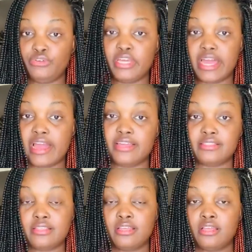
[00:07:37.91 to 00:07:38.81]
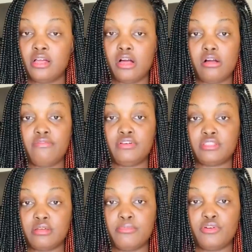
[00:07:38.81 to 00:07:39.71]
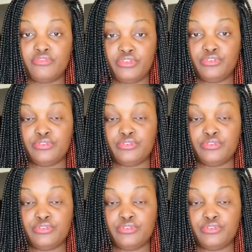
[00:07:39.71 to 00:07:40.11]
guys, or for some of you.